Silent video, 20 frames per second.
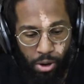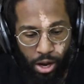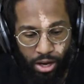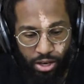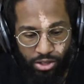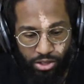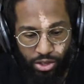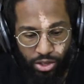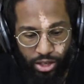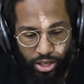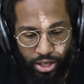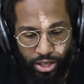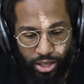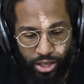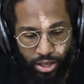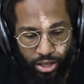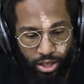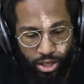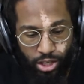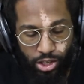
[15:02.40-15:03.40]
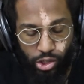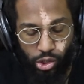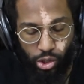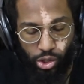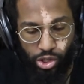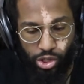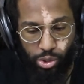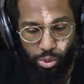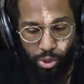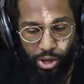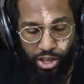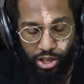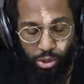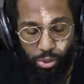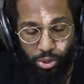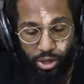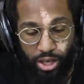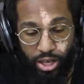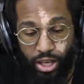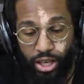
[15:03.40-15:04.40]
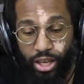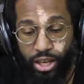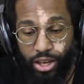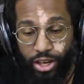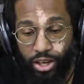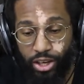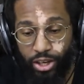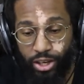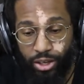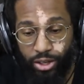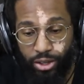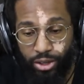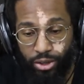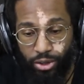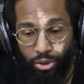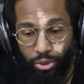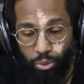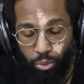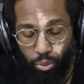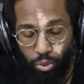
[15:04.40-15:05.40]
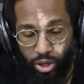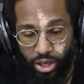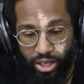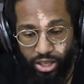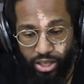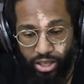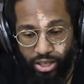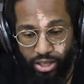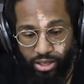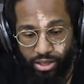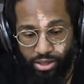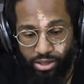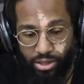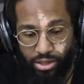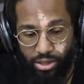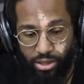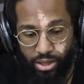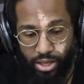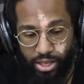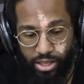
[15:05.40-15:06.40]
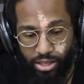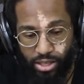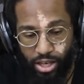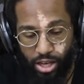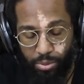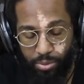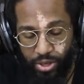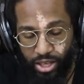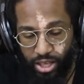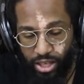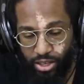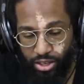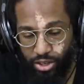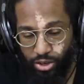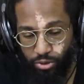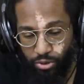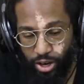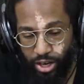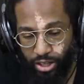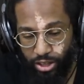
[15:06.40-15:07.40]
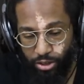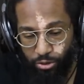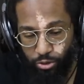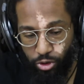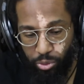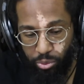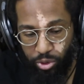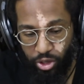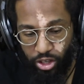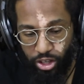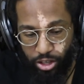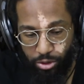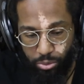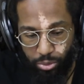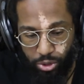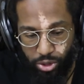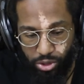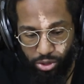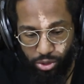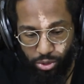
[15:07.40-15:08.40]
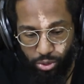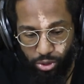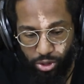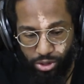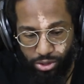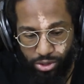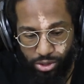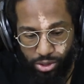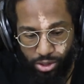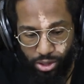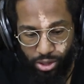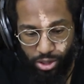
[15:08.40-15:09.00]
monitoring. So this way you can hear what it is that's coming in directly from your input source.